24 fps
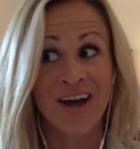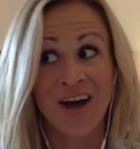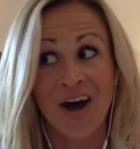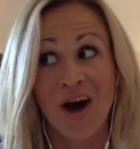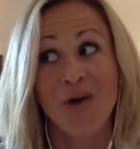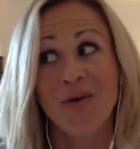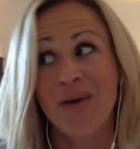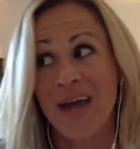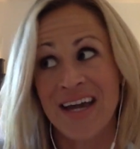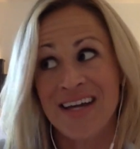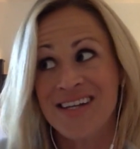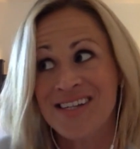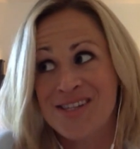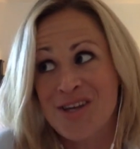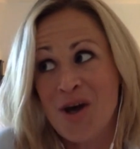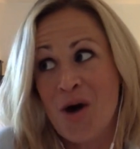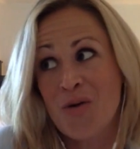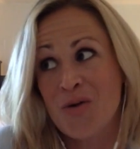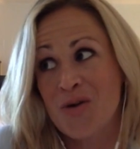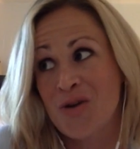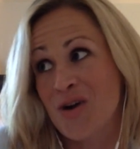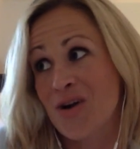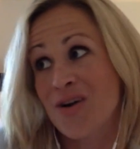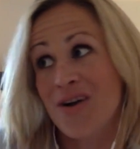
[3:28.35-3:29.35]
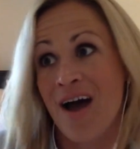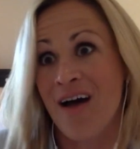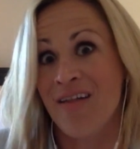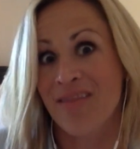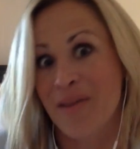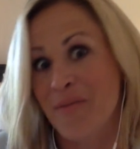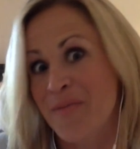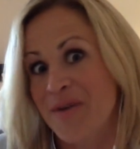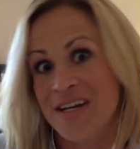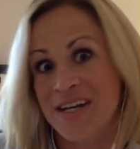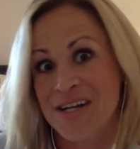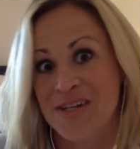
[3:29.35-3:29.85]
Okay, so you're not
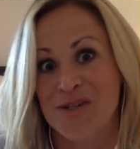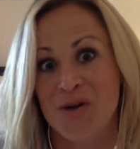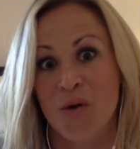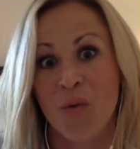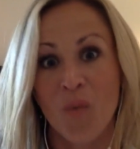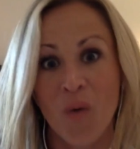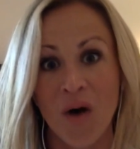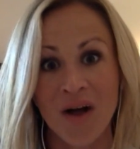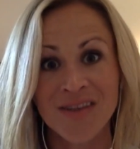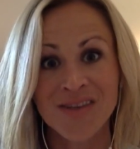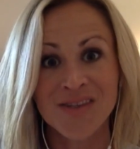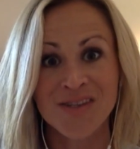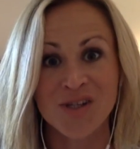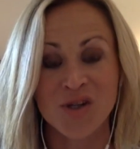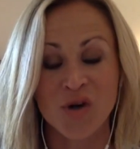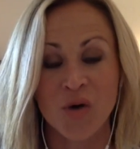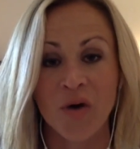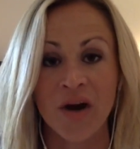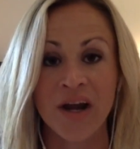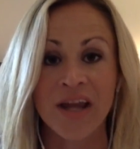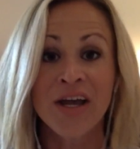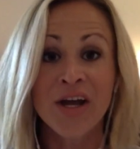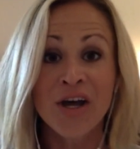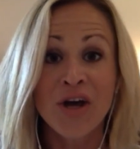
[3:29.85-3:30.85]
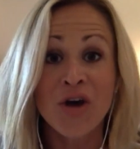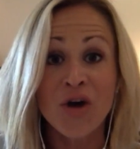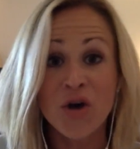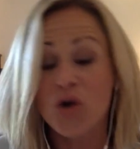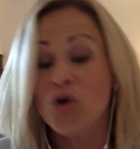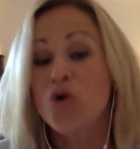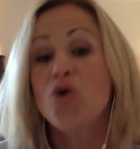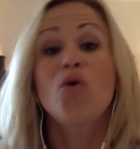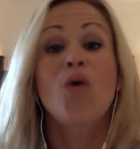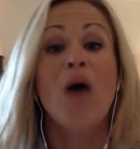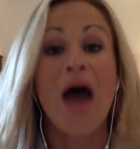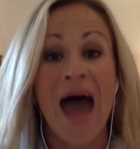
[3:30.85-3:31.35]
limited to one story.
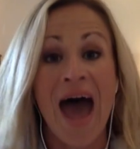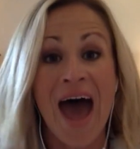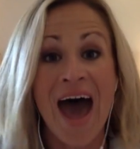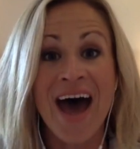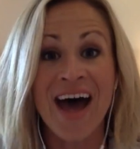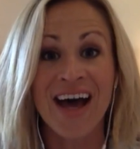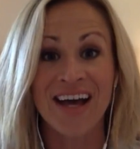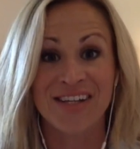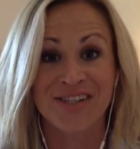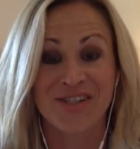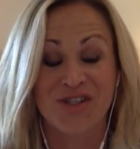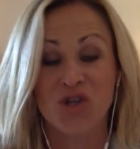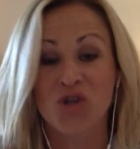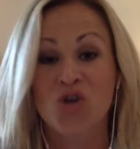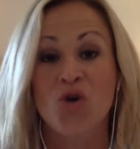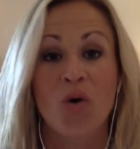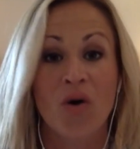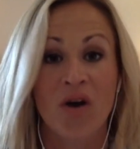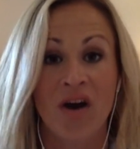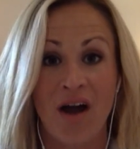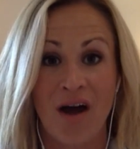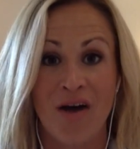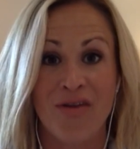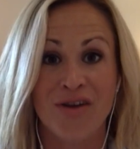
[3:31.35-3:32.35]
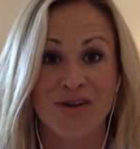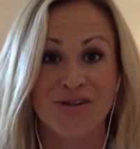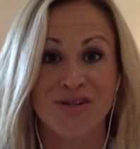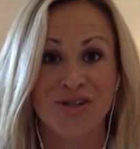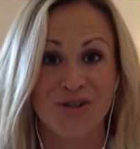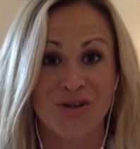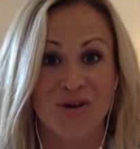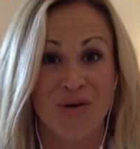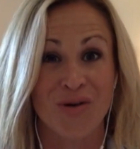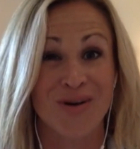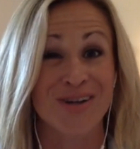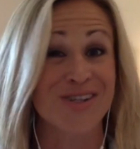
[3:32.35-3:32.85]
Who has your other
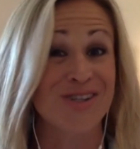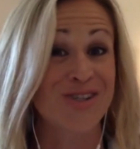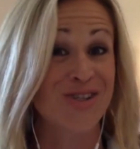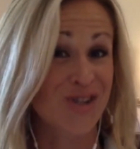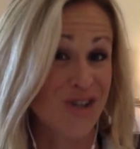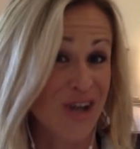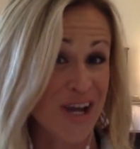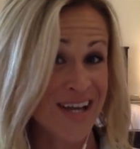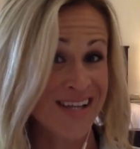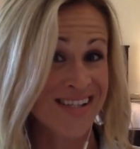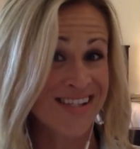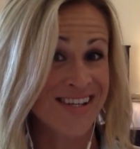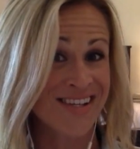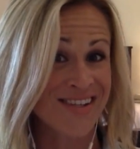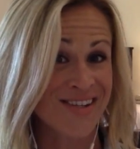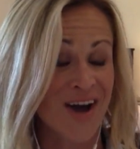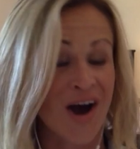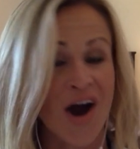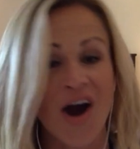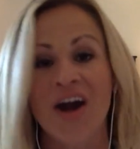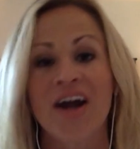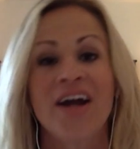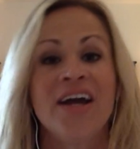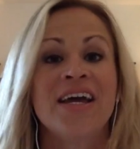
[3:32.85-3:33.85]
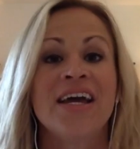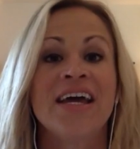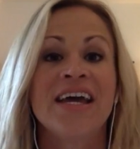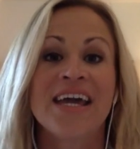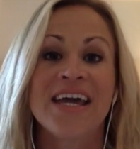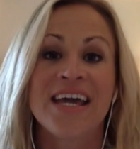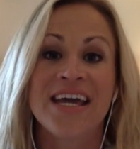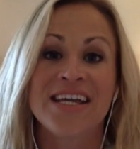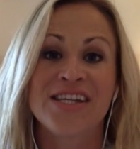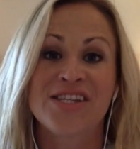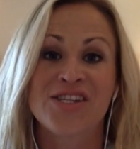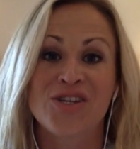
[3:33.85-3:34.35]
stories? Chances are
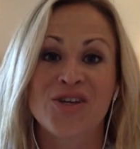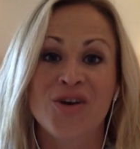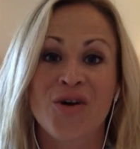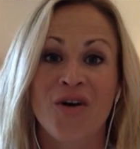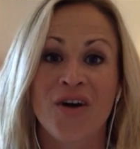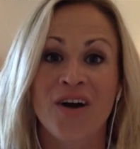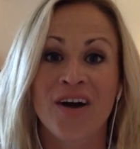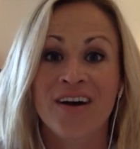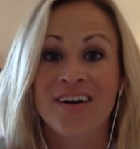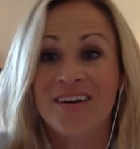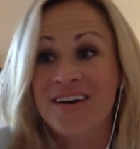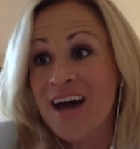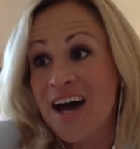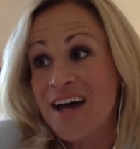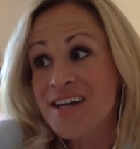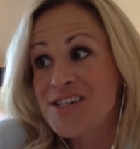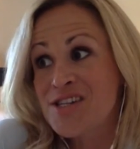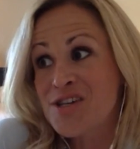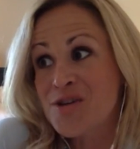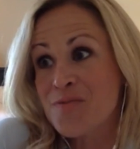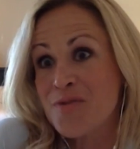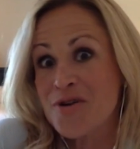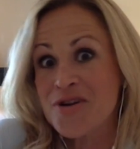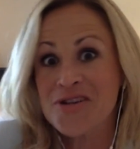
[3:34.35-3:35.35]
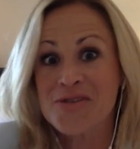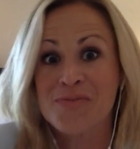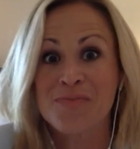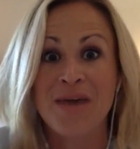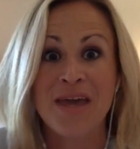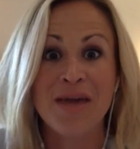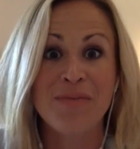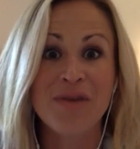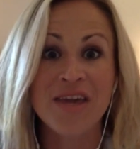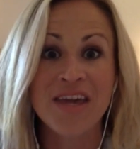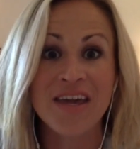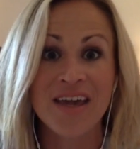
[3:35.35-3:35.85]
it's your customers,
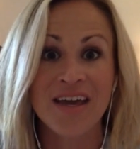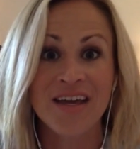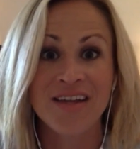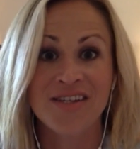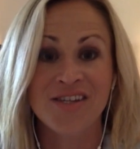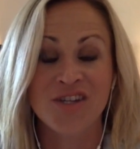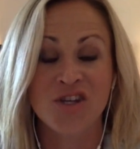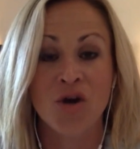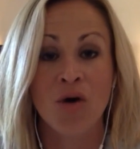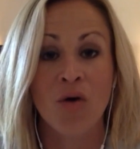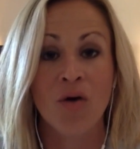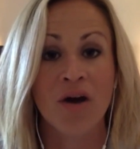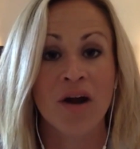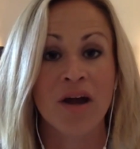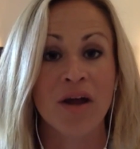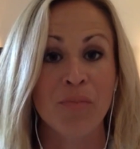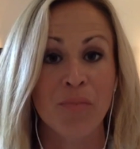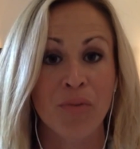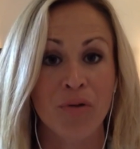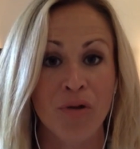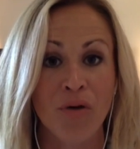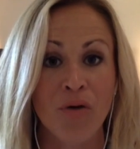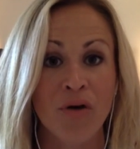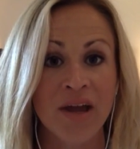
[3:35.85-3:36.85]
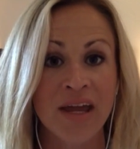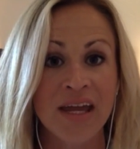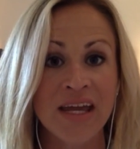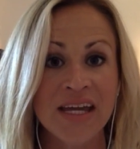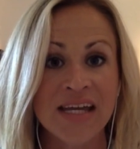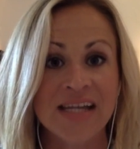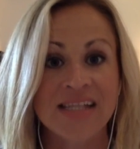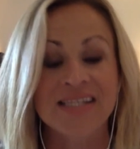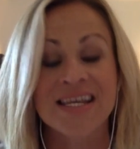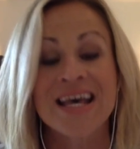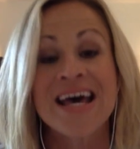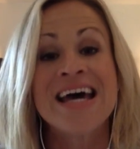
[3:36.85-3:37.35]
maybe it's your
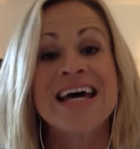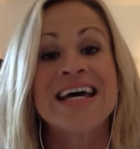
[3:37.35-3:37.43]
employees.